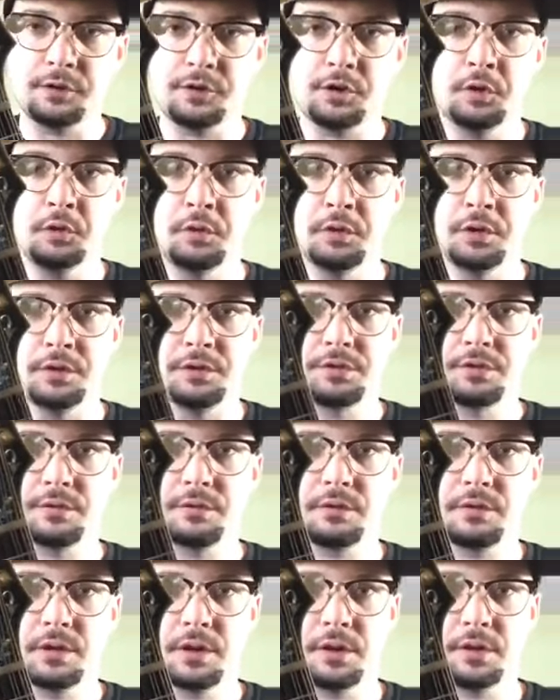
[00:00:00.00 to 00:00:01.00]
tuners
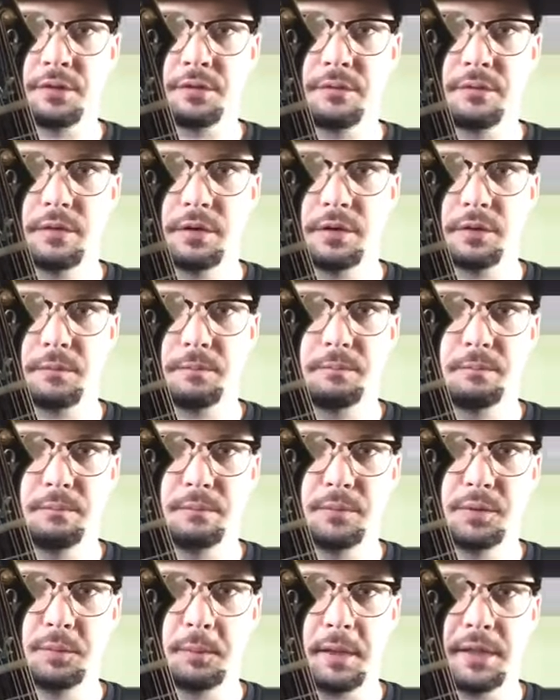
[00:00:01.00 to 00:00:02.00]
are
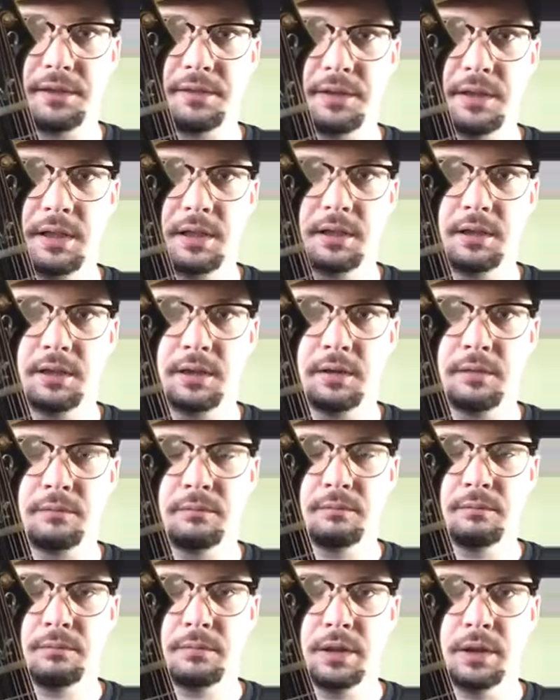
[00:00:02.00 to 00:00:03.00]
spaced in, you know,
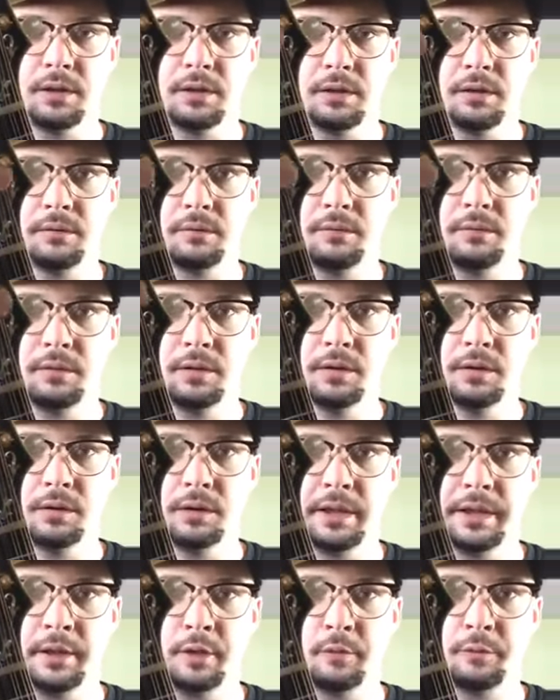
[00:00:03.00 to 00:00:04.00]
and the
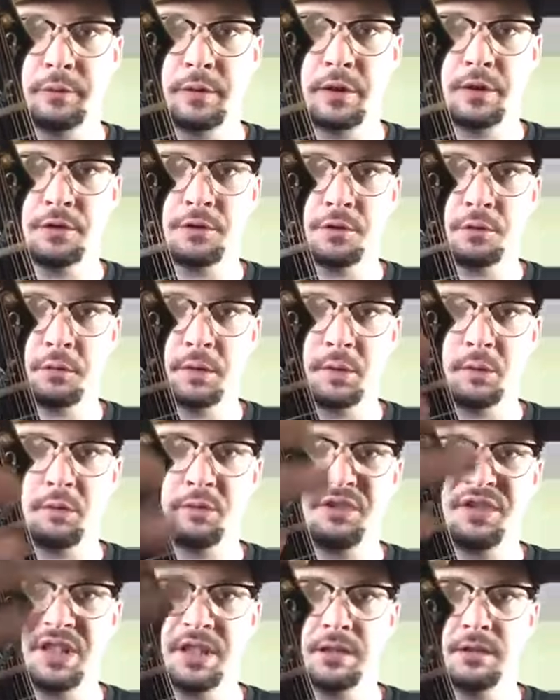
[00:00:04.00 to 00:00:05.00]
later ferns are real
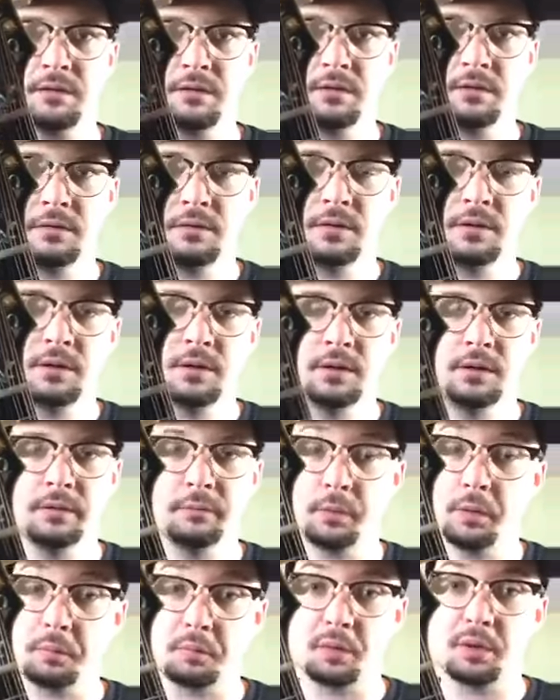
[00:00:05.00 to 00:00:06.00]
thin,
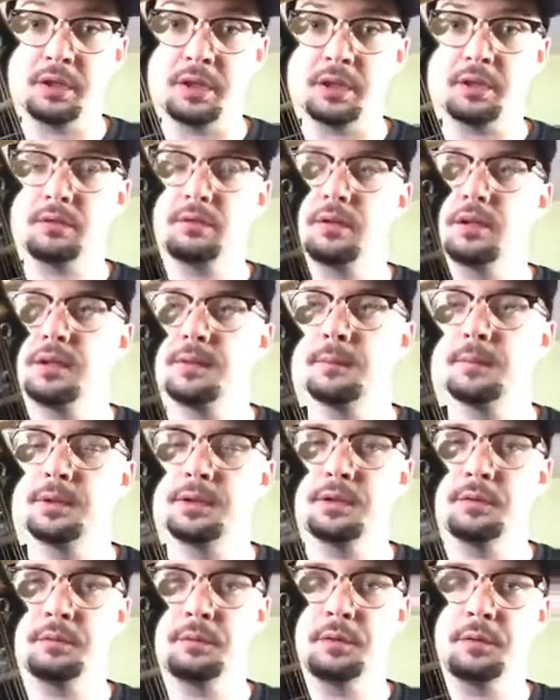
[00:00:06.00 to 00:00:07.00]
real pretty,
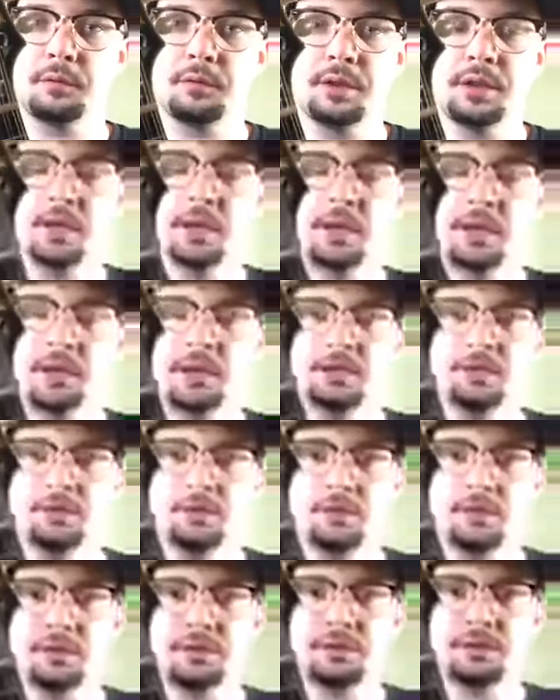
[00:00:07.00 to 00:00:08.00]
but they're real thin.
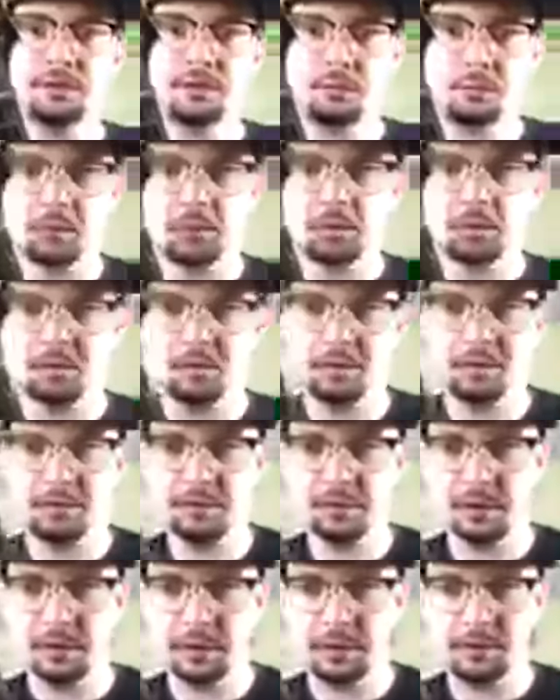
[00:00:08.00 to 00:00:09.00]
So this, we call
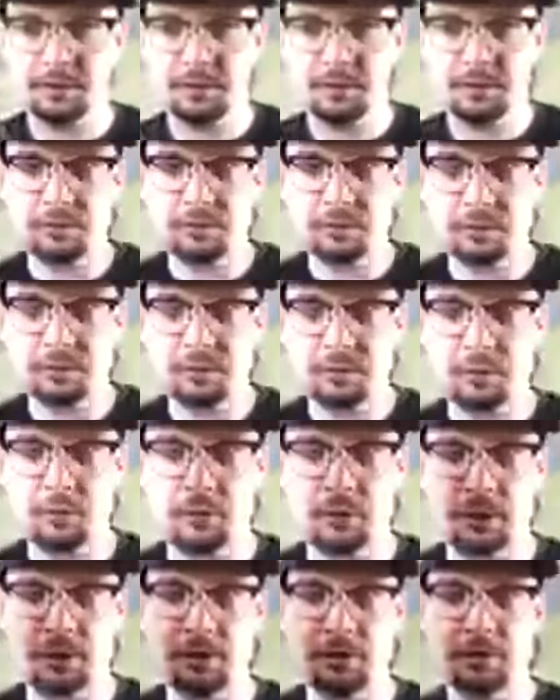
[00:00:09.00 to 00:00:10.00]
these, I guess, an
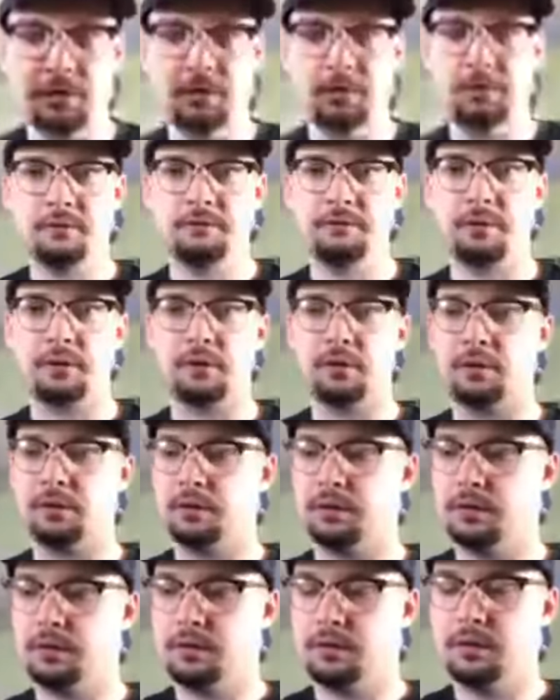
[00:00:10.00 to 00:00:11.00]
early fern.
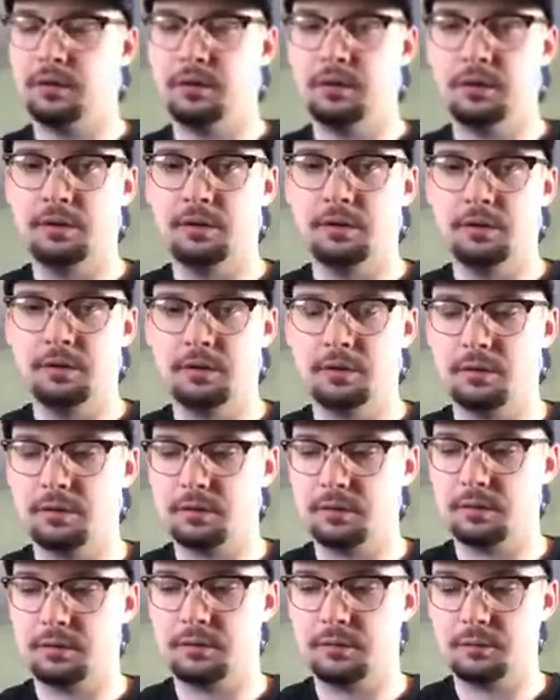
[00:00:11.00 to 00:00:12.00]

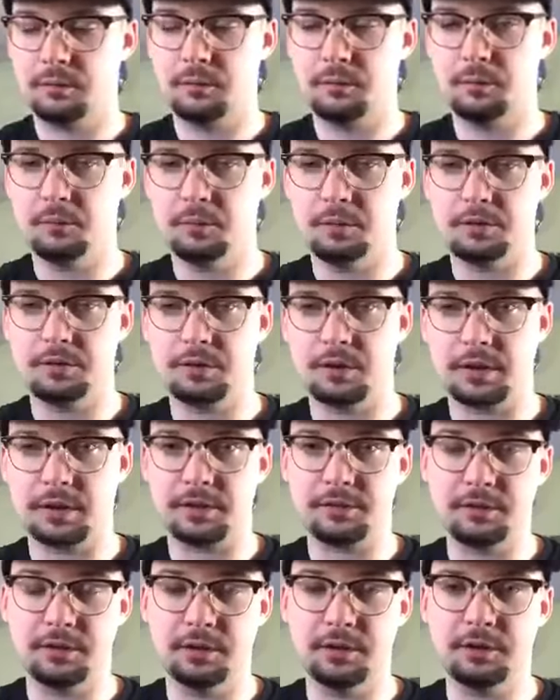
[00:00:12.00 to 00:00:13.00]
Which, like
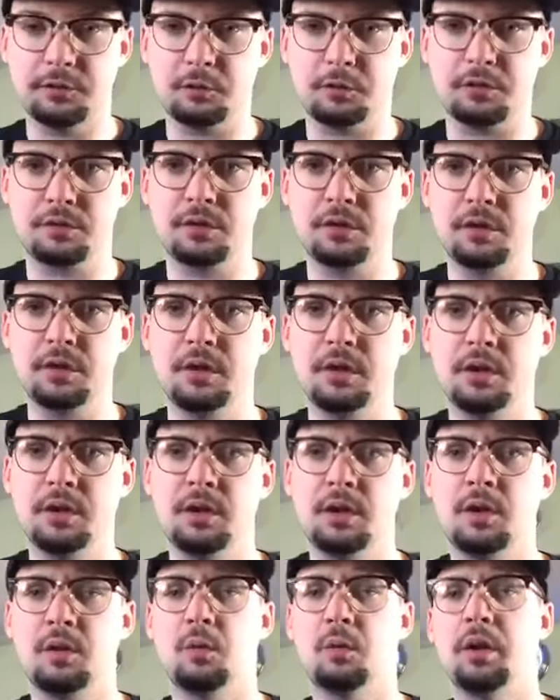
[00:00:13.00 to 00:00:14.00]
I said, this one's,
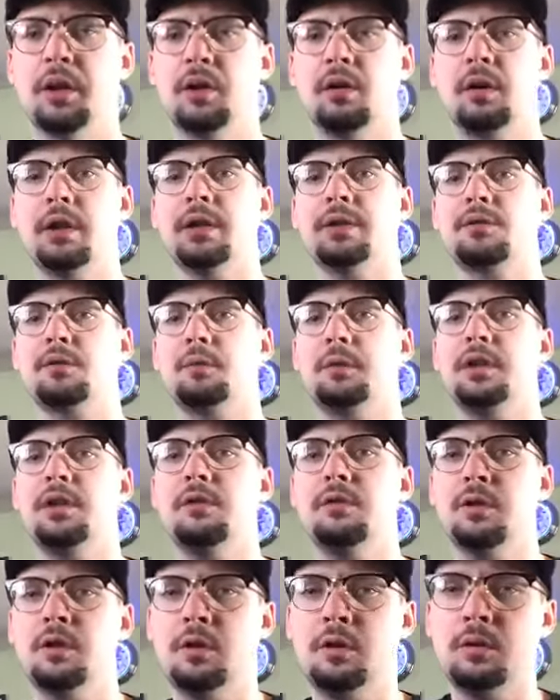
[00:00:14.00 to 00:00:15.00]
well, we
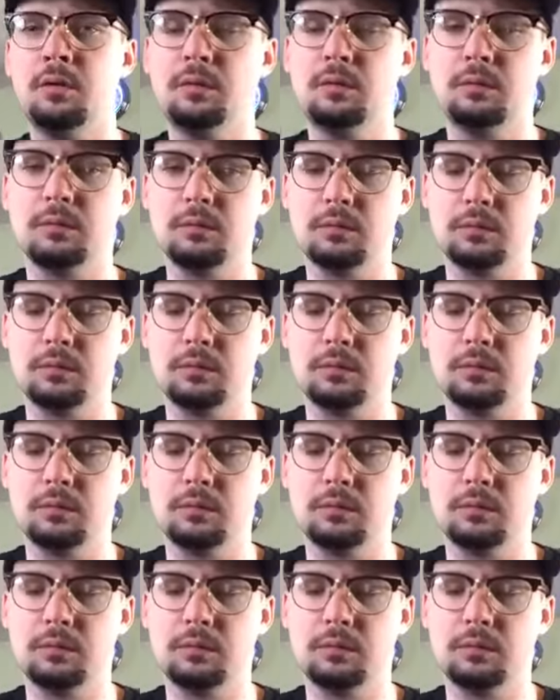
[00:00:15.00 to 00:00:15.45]
don't know.